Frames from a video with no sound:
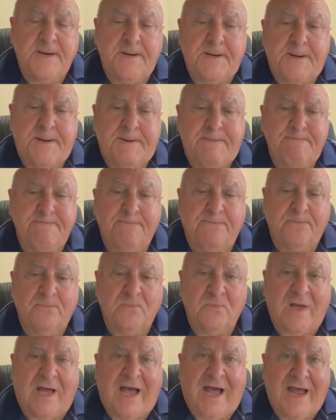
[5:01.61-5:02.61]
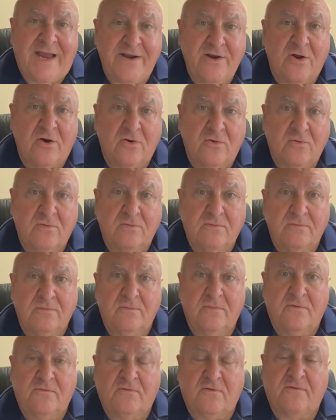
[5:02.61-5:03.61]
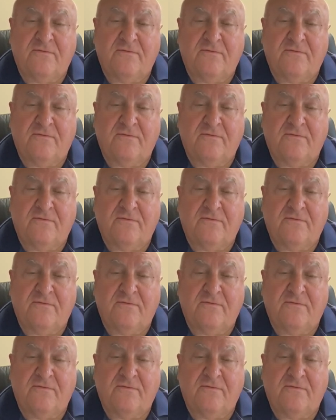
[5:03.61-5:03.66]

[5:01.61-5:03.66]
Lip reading: I know for a